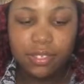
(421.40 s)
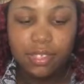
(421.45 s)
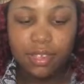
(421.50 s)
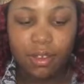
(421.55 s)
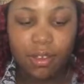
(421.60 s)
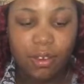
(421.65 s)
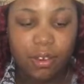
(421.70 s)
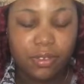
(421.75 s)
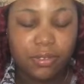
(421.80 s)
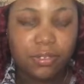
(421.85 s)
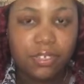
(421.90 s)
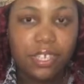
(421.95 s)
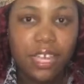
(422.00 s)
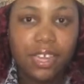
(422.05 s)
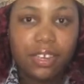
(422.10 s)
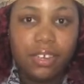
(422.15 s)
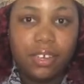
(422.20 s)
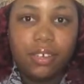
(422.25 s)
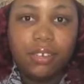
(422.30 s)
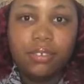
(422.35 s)
the orange,
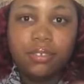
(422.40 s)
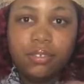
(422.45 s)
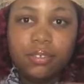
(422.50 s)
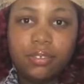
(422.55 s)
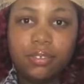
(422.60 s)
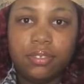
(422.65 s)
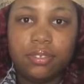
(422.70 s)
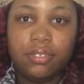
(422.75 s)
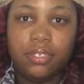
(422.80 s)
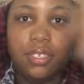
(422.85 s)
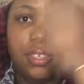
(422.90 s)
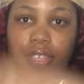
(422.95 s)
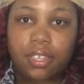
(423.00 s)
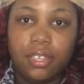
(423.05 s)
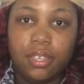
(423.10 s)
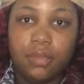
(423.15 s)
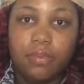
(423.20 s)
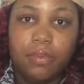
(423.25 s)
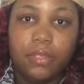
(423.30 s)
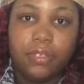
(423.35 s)
y'all know.
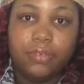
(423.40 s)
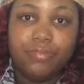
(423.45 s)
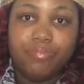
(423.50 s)
Let me.